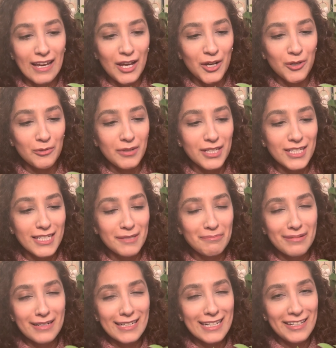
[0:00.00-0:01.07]
which is
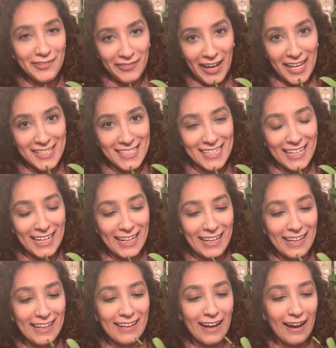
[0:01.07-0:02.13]
pretty
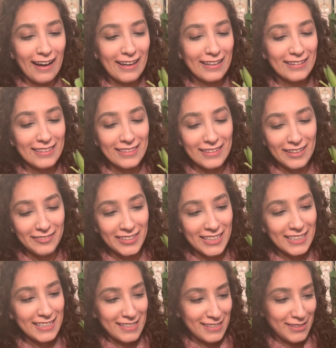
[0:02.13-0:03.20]
fascinating. I love
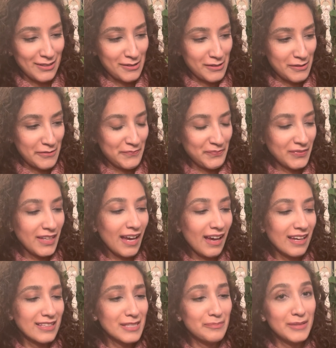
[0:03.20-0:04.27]
it. So
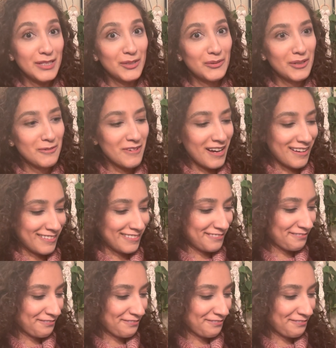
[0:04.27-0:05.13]
yeah, it's been doing well.